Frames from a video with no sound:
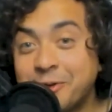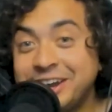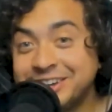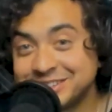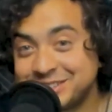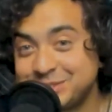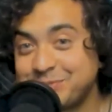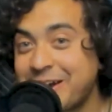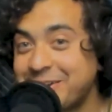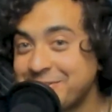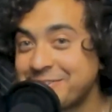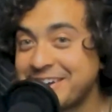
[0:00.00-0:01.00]
real
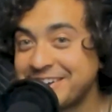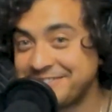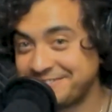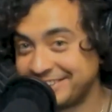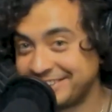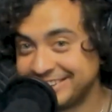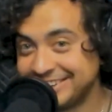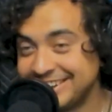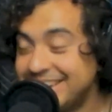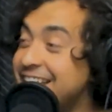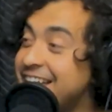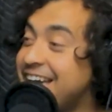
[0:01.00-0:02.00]
Spider Man
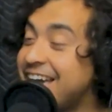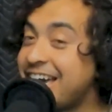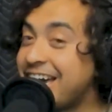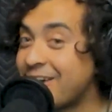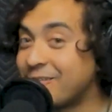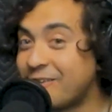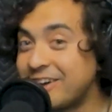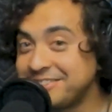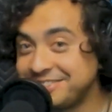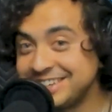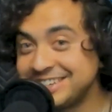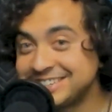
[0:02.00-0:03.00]
villain. One
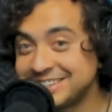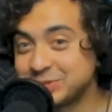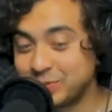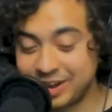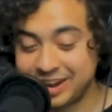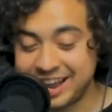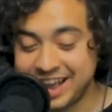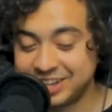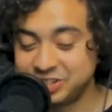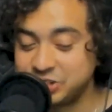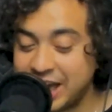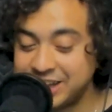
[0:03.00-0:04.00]
of these is one I
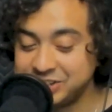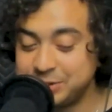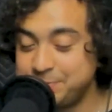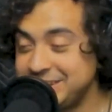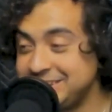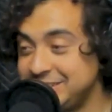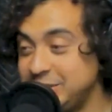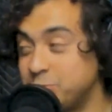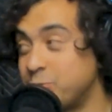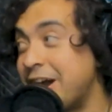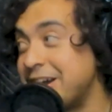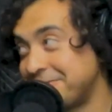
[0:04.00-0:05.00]
had Chat GPT
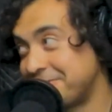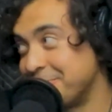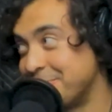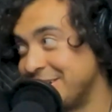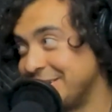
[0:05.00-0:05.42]
write for me.